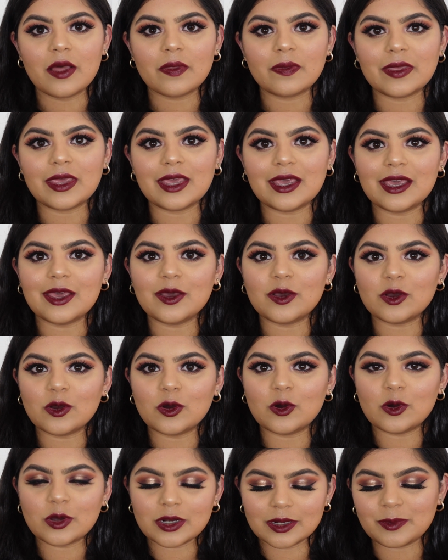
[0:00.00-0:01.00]
the
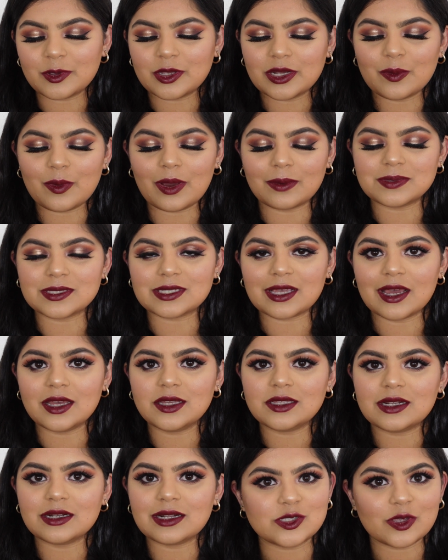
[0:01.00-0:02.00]
Huda Beauty website.